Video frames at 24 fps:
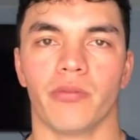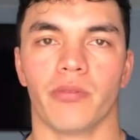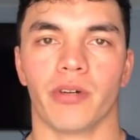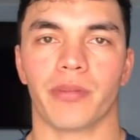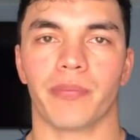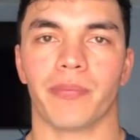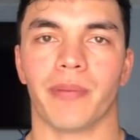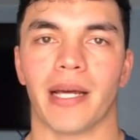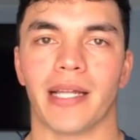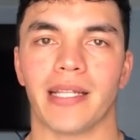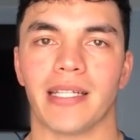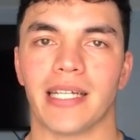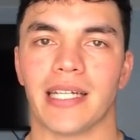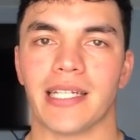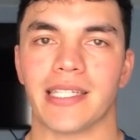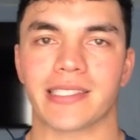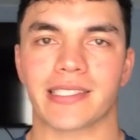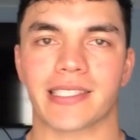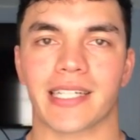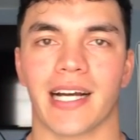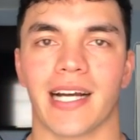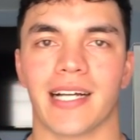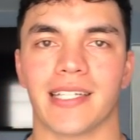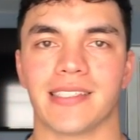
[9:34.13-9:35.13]
with my
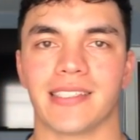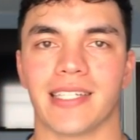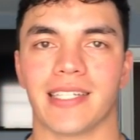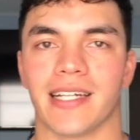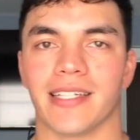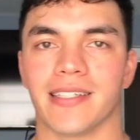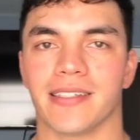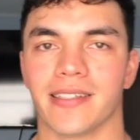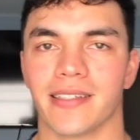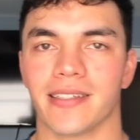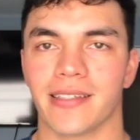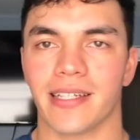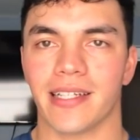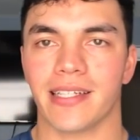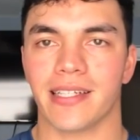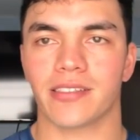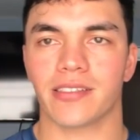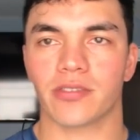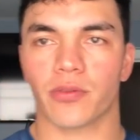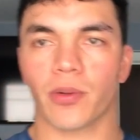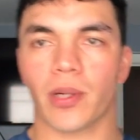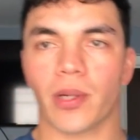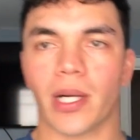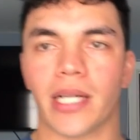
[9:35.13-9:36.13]
latest content.
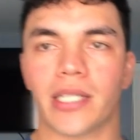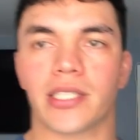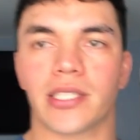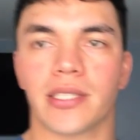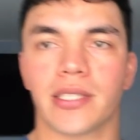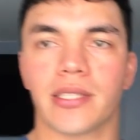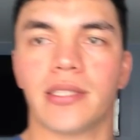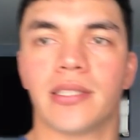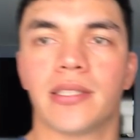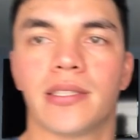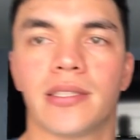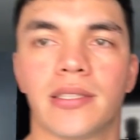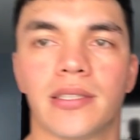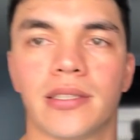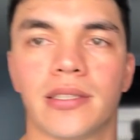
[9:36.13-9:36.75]
Thanks for watching.